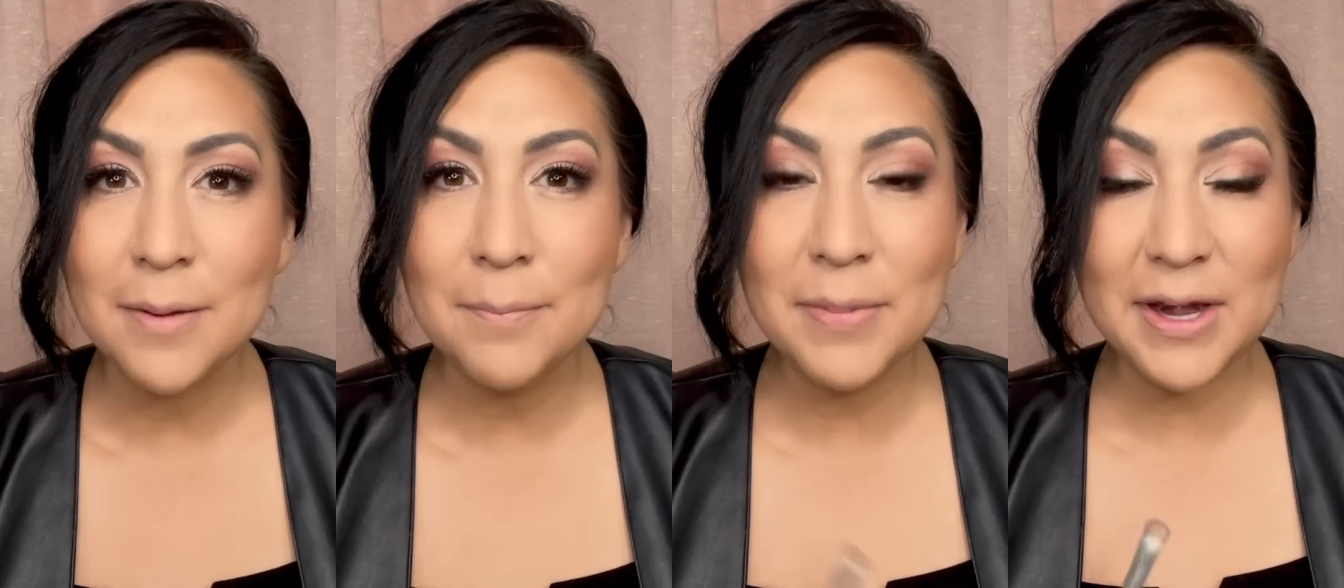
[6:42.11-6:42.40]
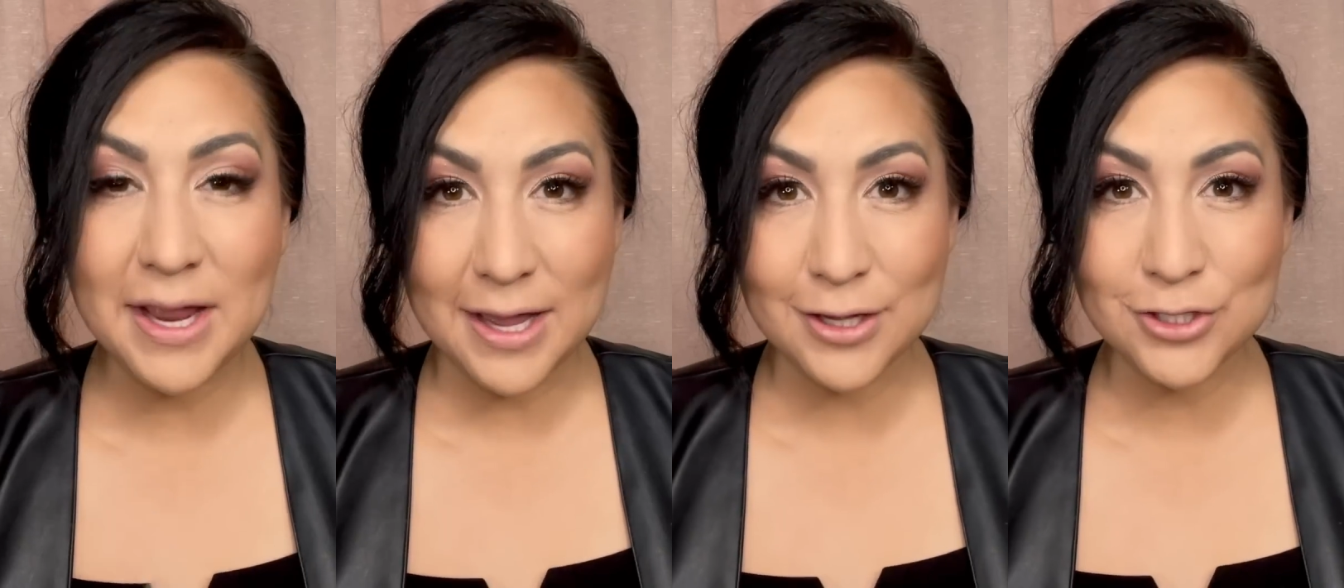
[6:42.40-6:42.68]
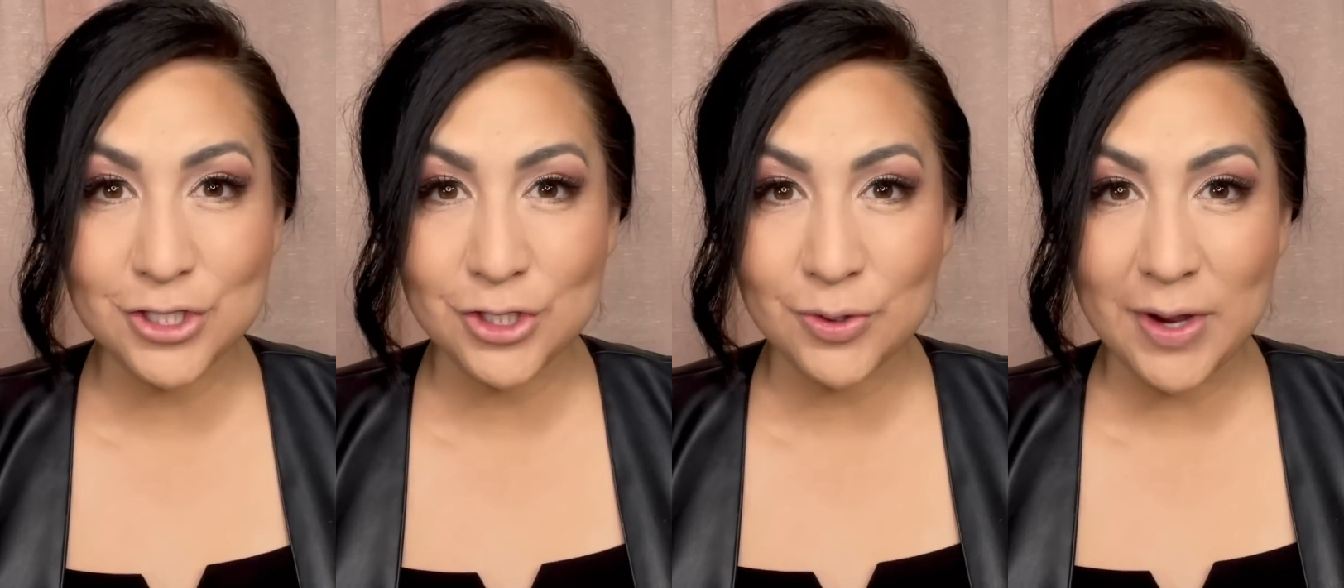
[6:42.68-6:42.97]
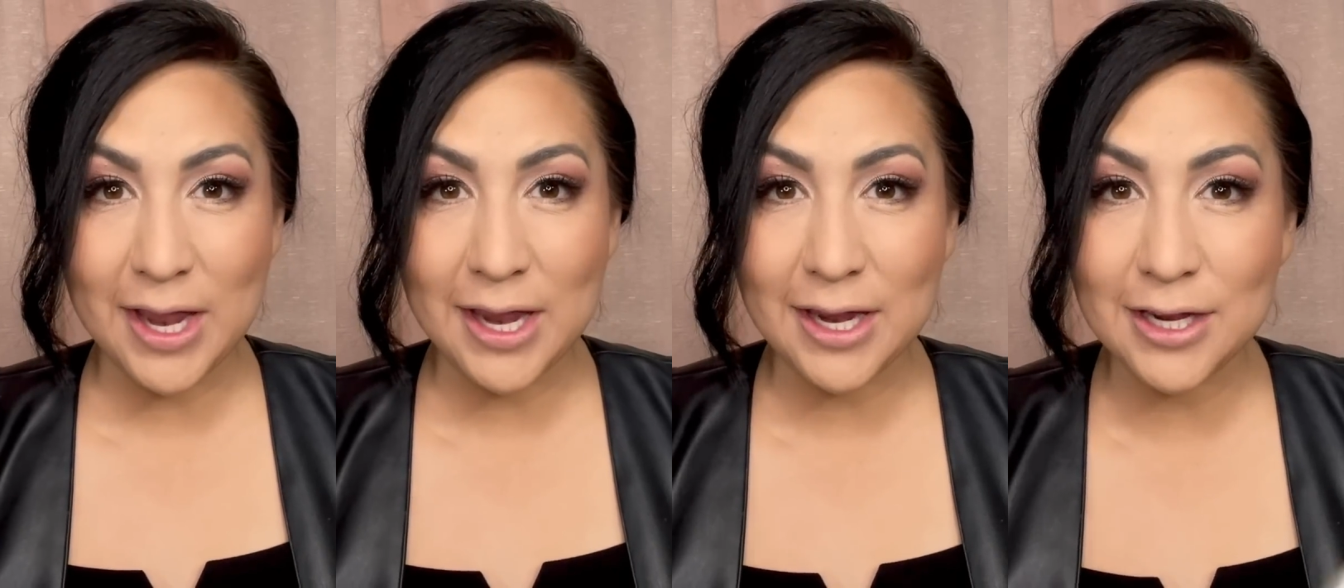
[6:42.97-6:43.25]
But as you
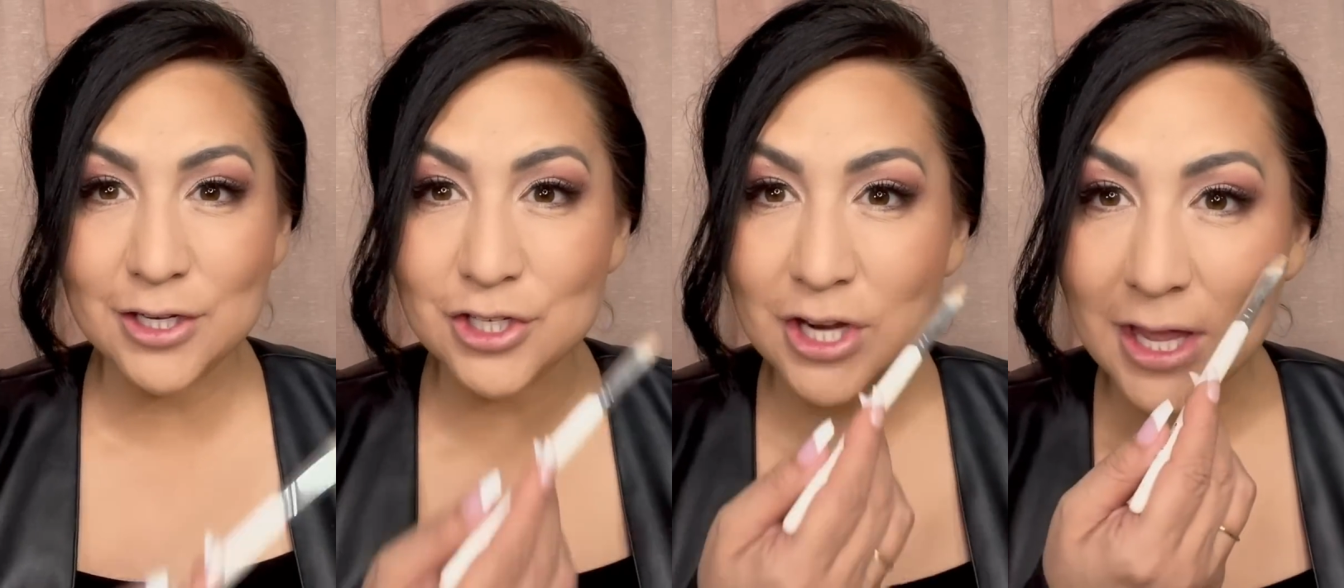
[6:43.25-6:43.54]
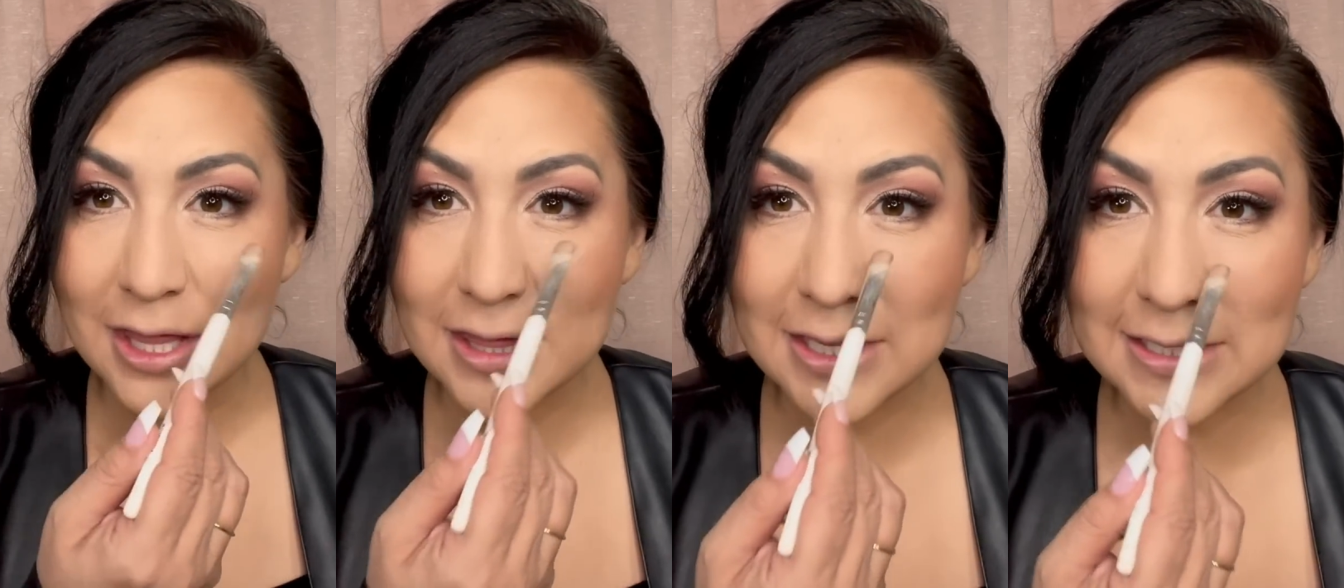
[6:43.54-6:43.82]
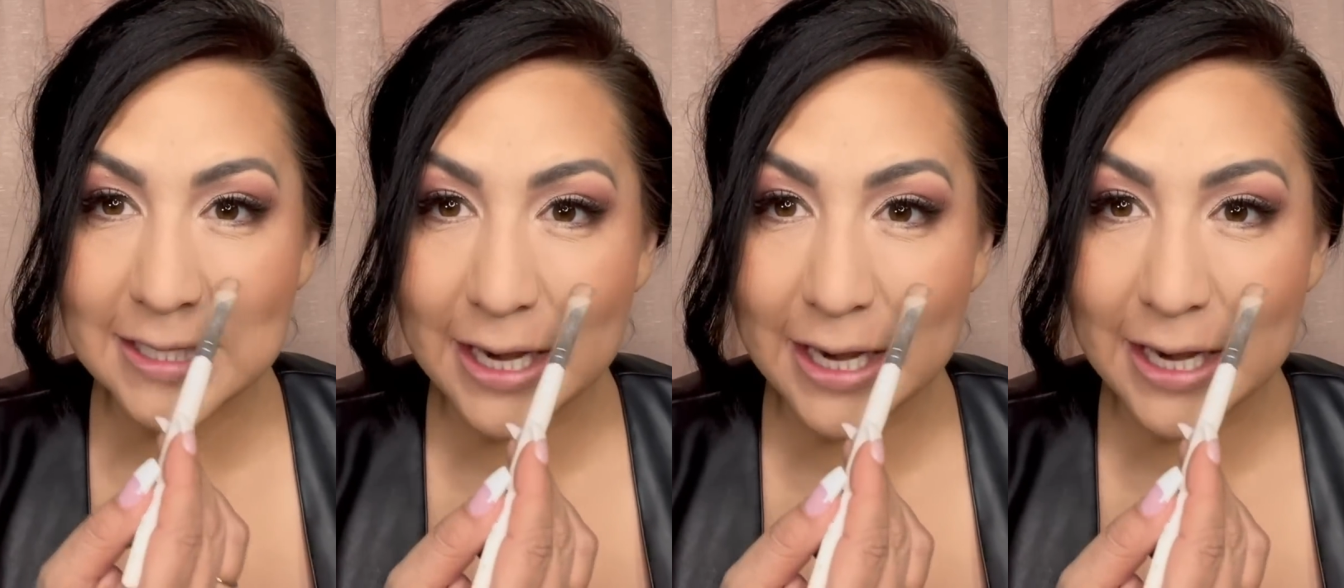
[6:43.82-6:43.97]
age, this